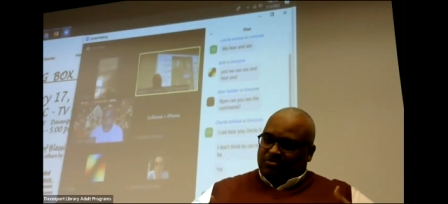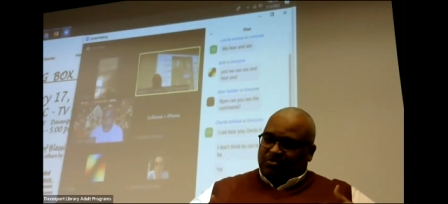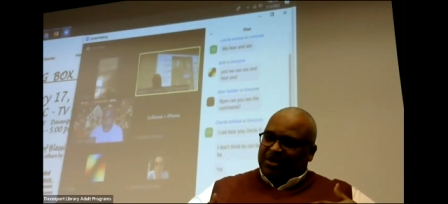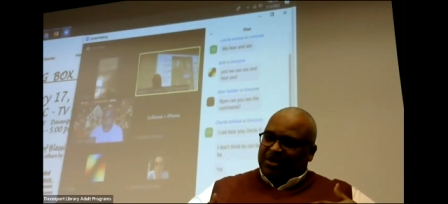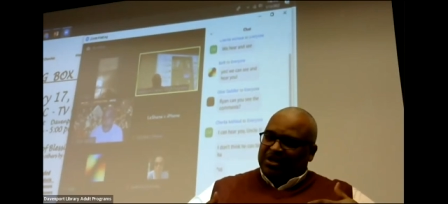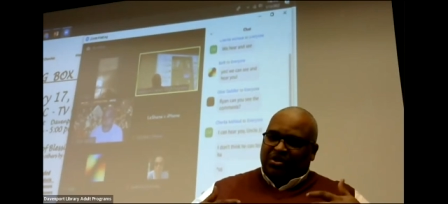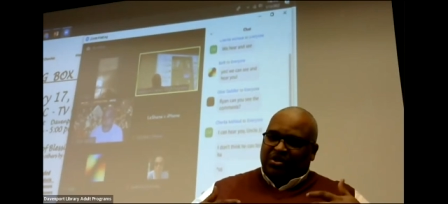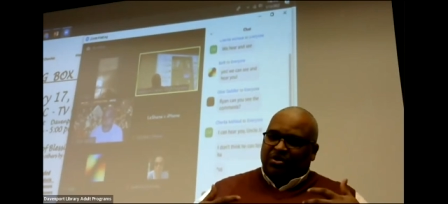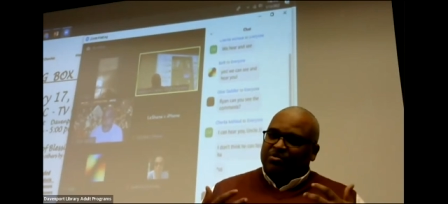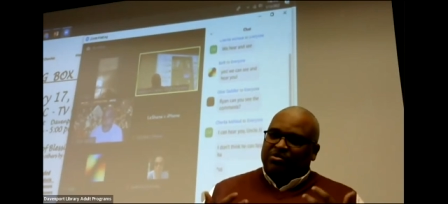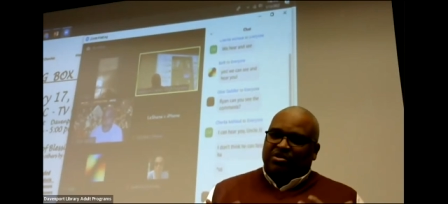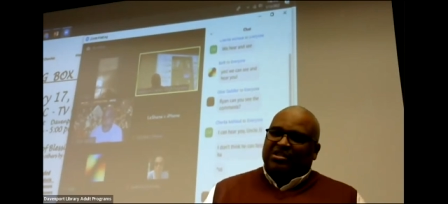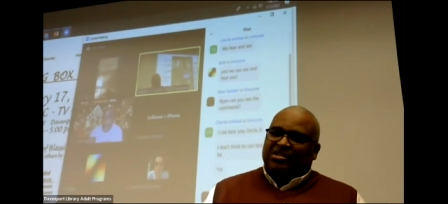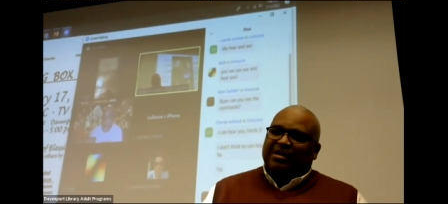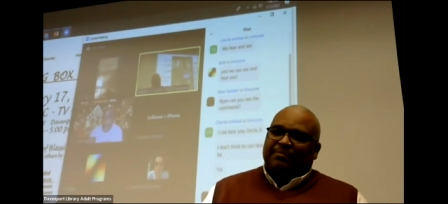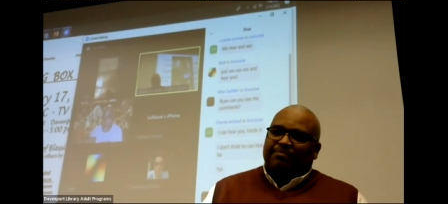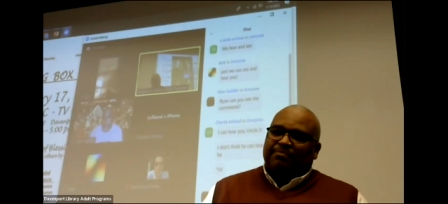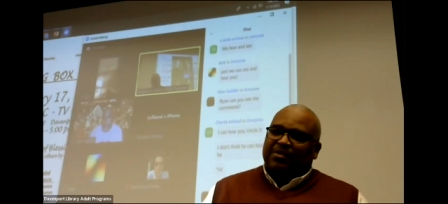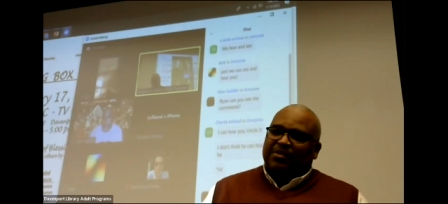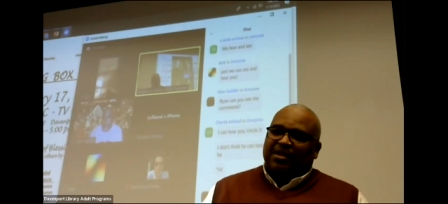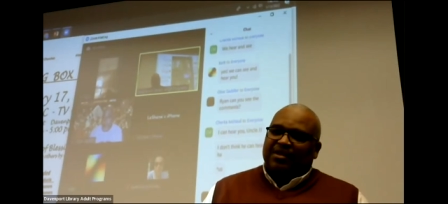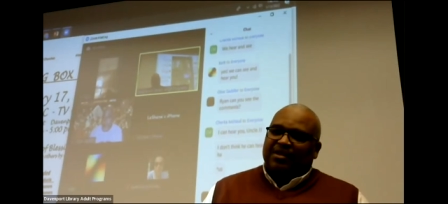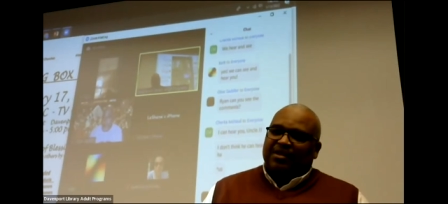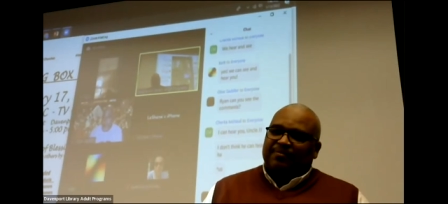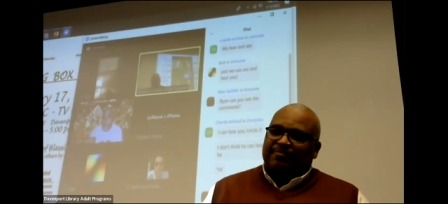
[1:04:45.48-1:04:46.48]
we do
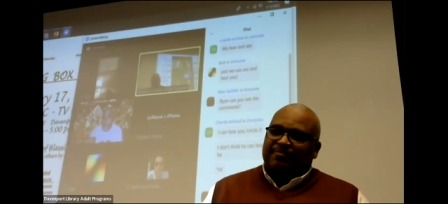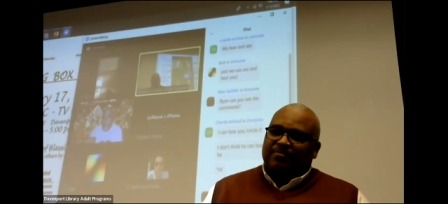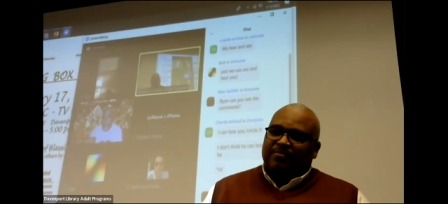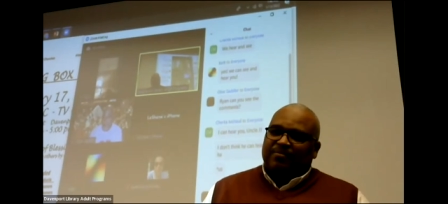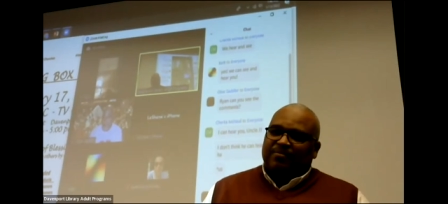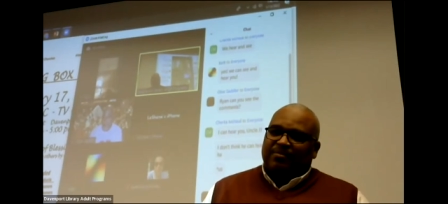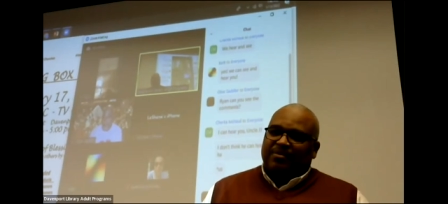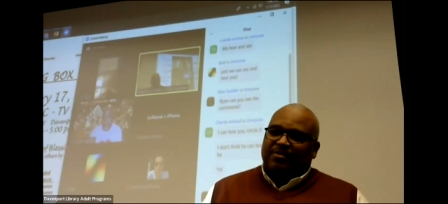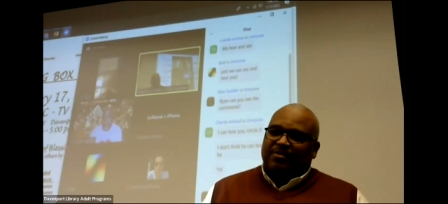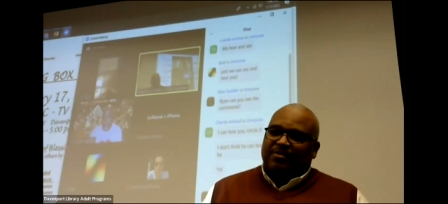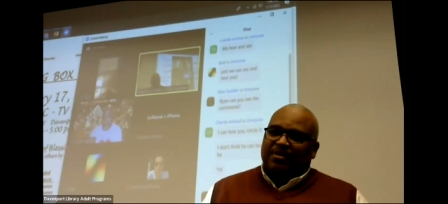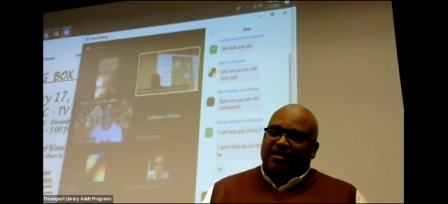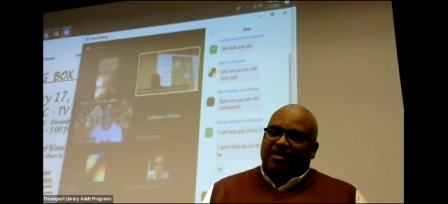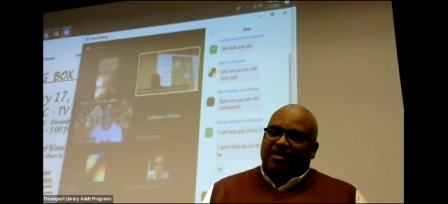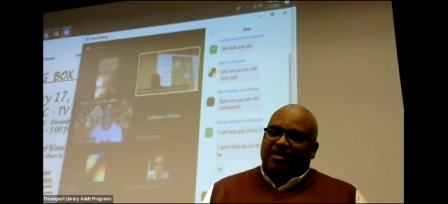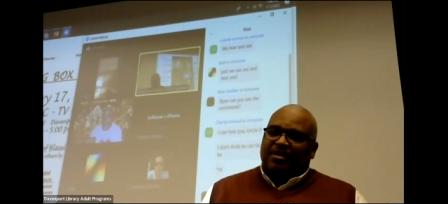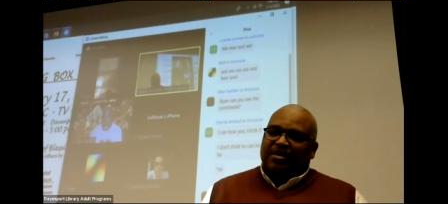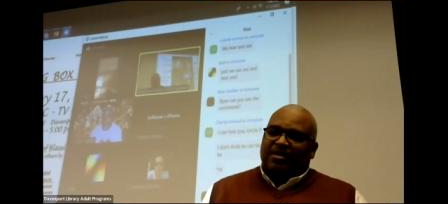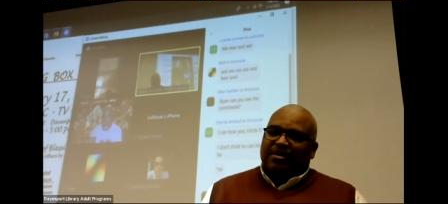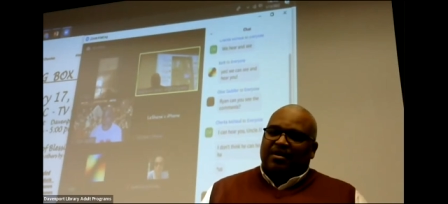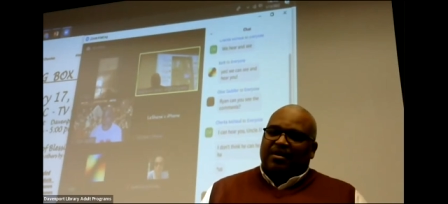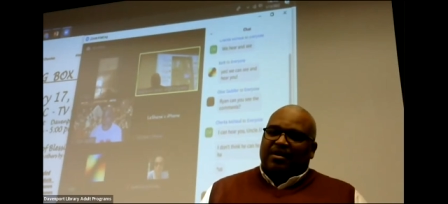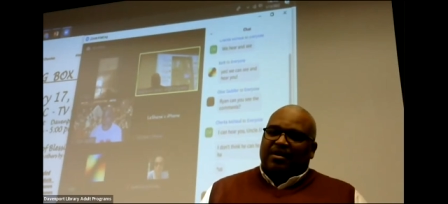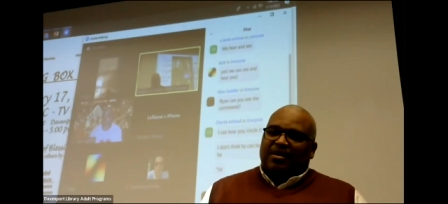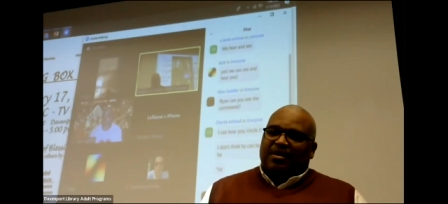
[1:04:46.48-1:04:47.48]
something
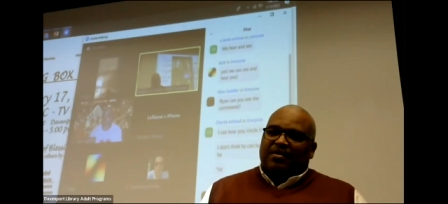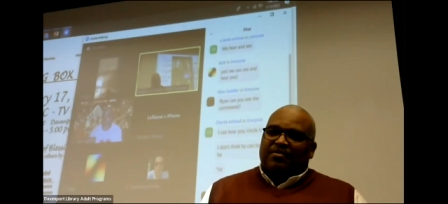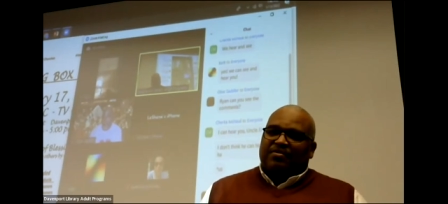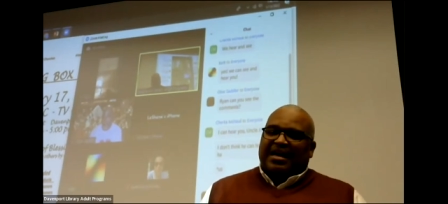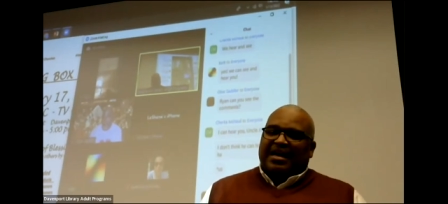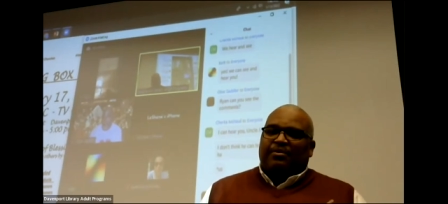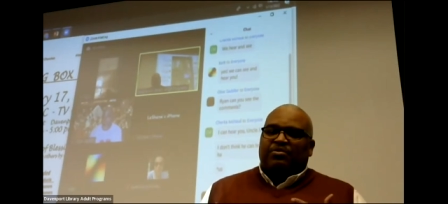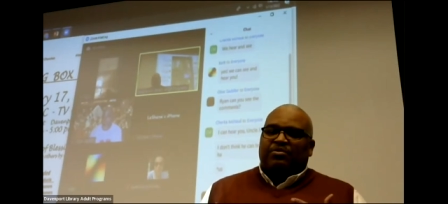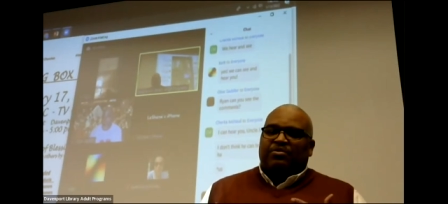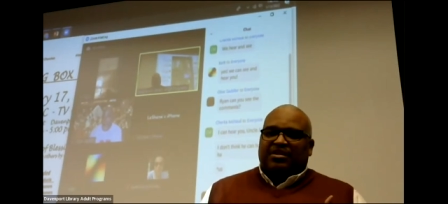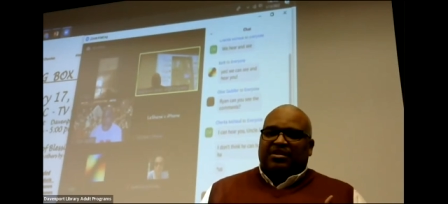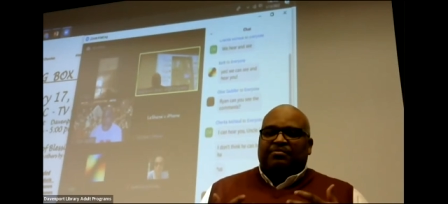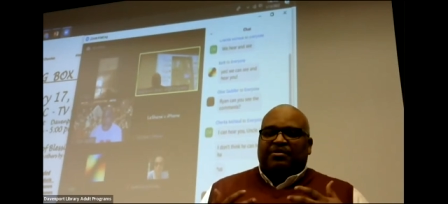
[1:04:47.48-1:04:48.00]
that